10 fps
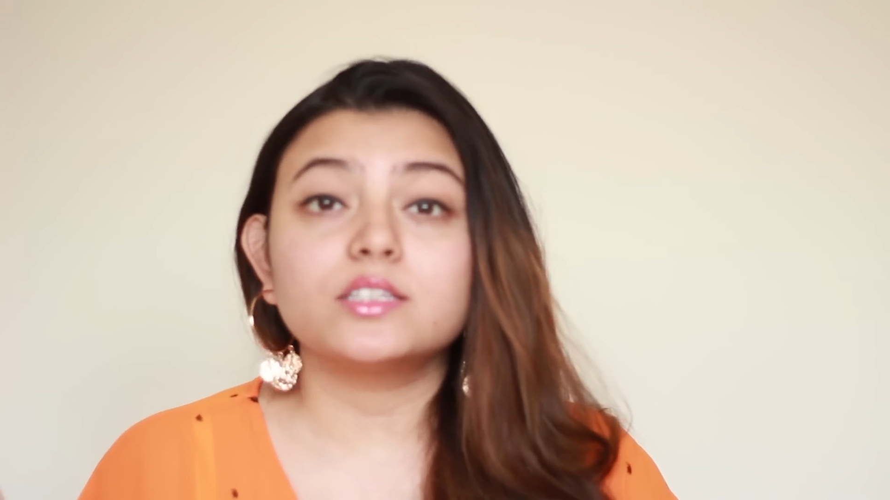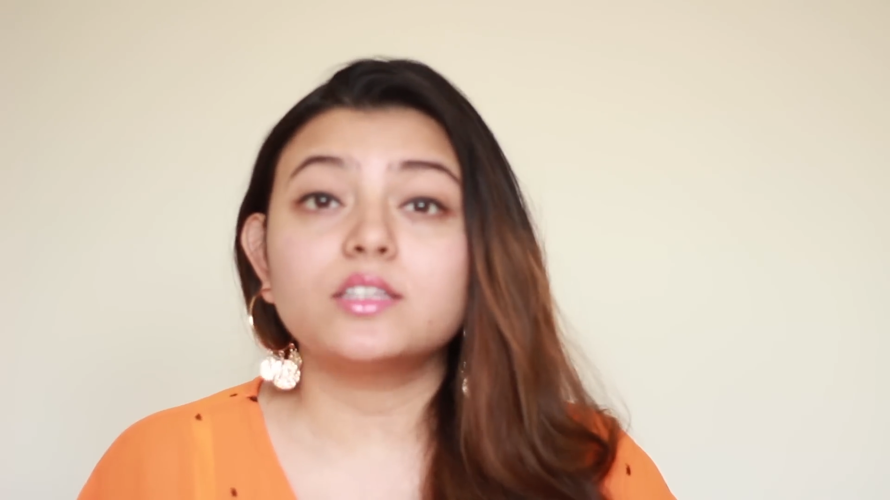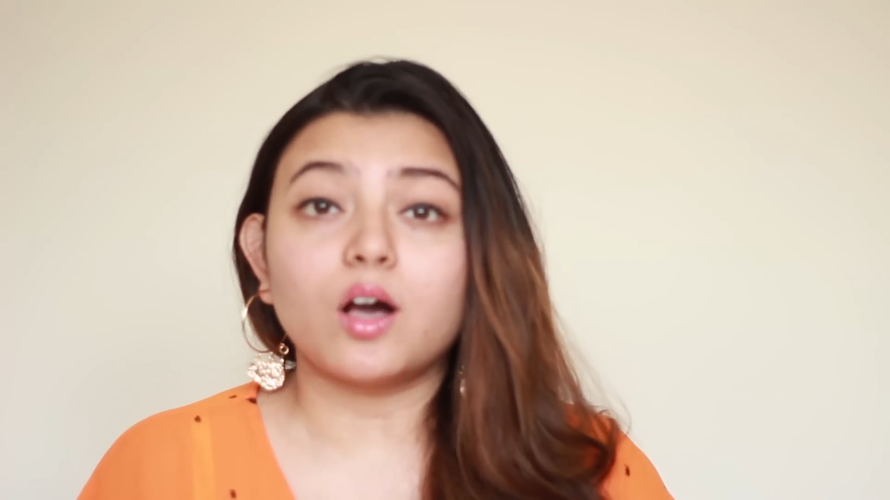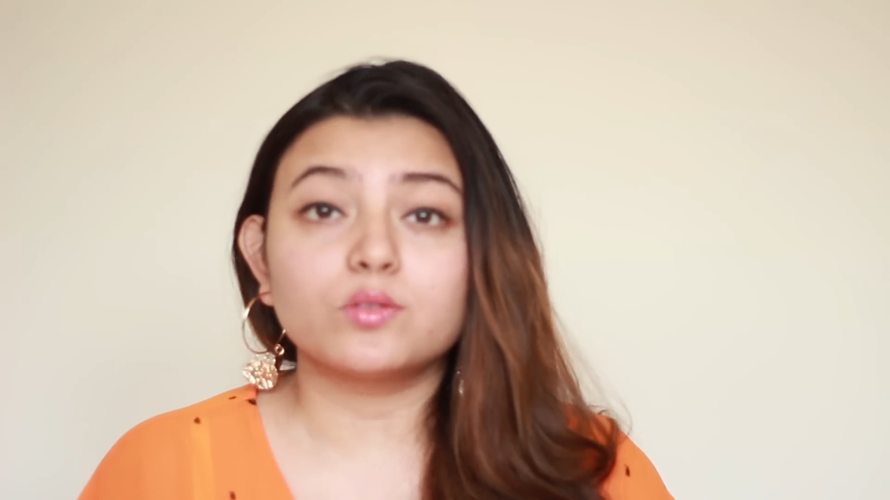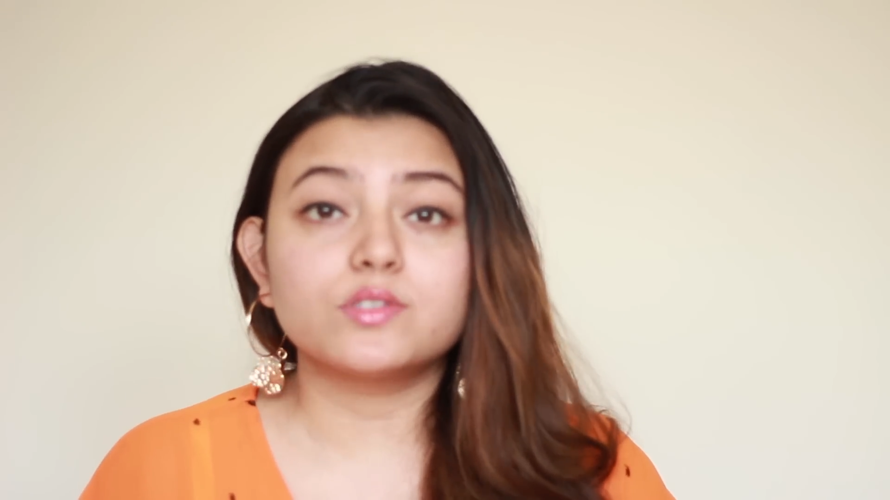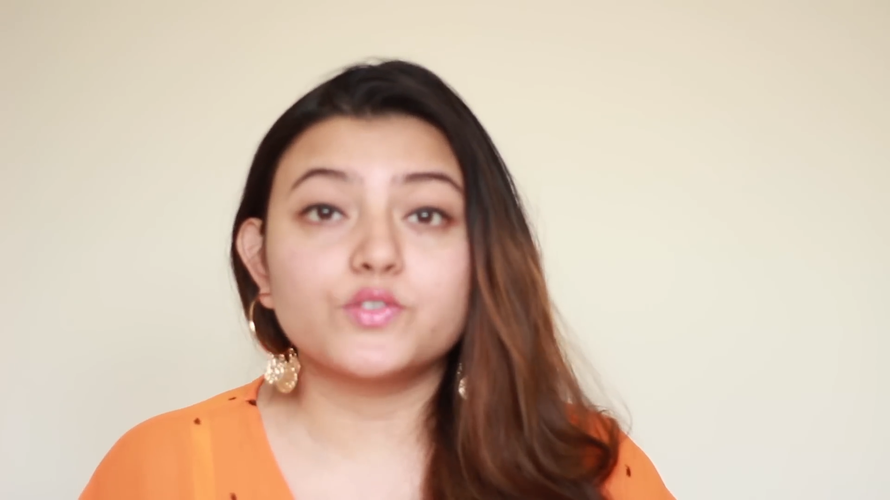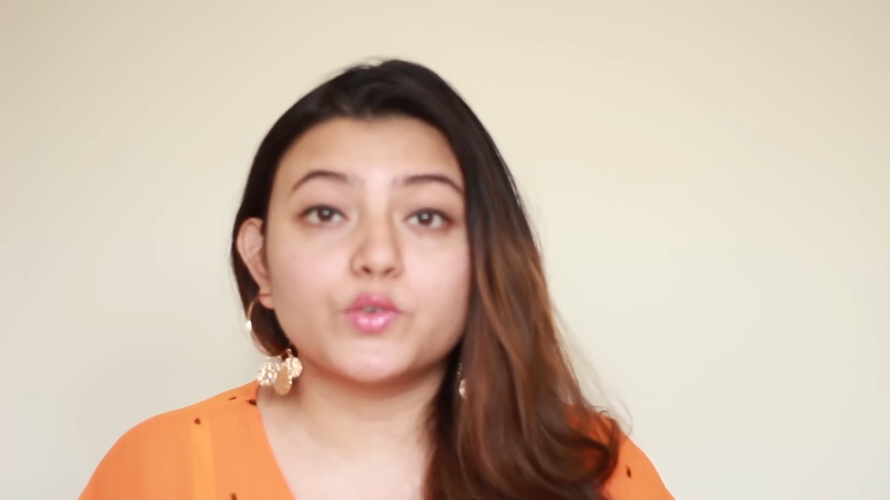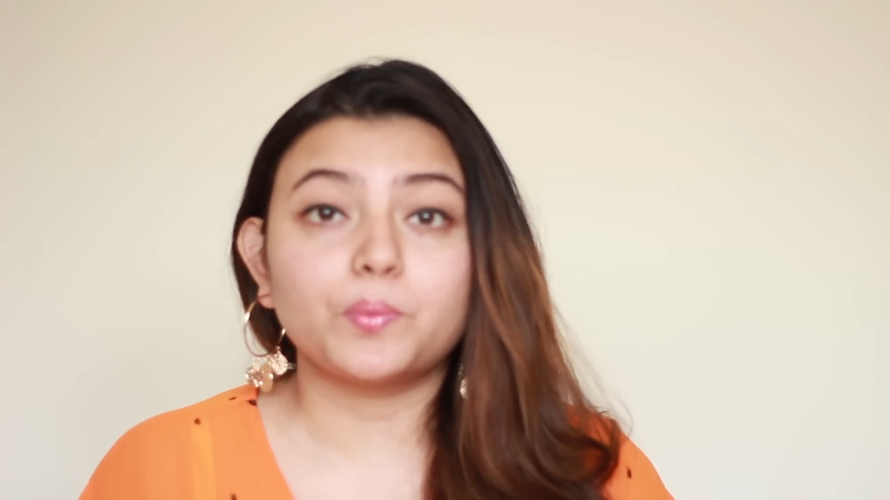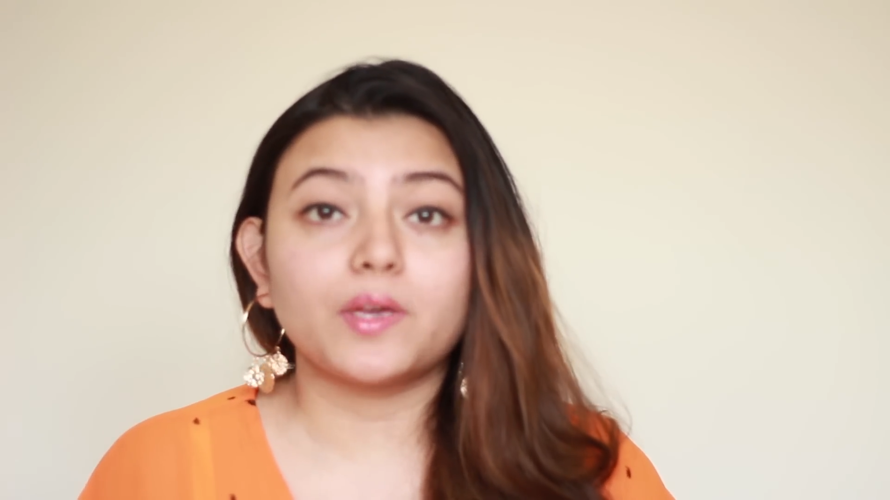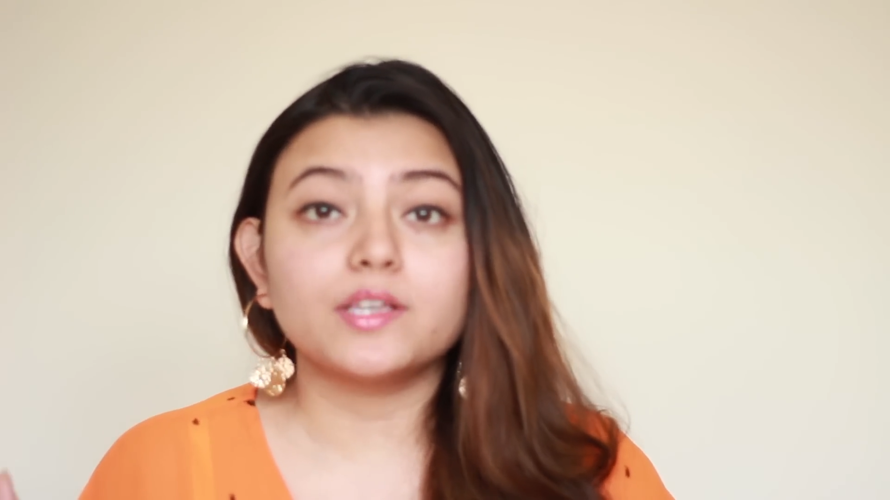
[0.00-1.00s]
1000
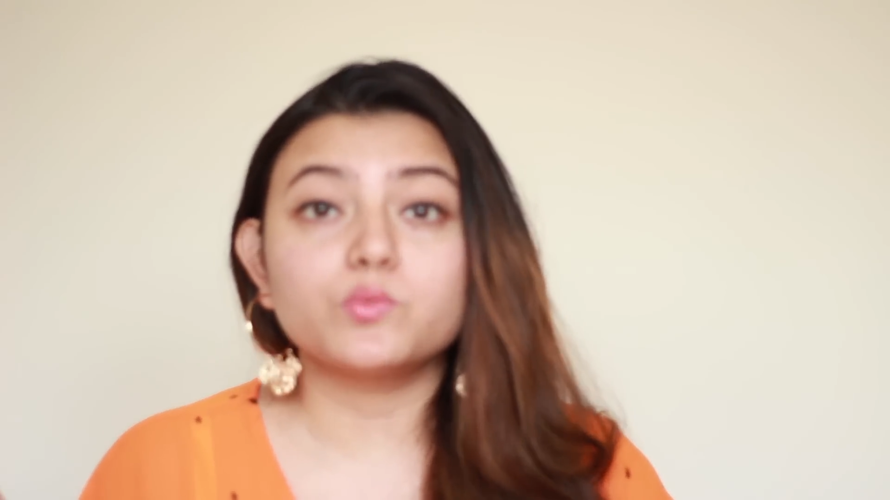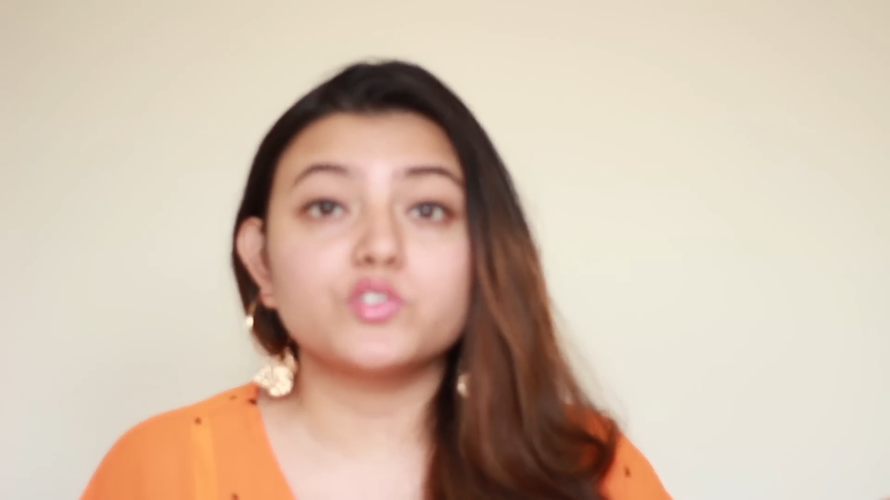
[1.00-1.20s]
rupees